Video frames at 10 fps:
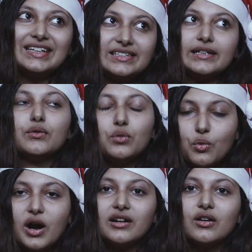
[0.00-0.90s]
say
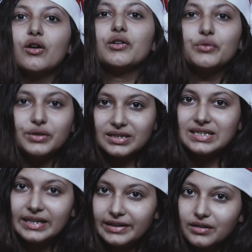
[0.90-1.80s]
1 or 2
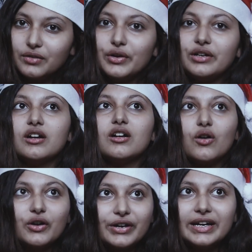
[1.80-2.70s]
years later, when you're
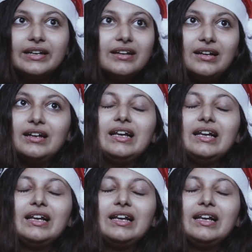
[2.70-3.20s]
already